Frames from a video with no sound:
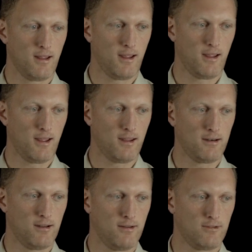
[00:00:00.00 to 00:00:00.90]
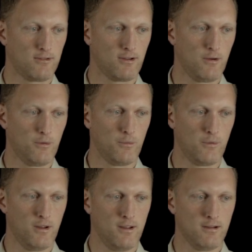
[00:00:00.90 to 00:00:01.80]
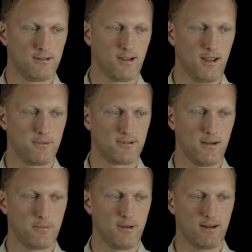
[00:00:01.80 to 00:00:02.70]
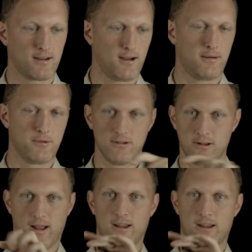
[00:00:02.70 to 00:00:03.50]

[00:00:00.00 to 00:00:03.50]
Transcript: and so you type example.com in your little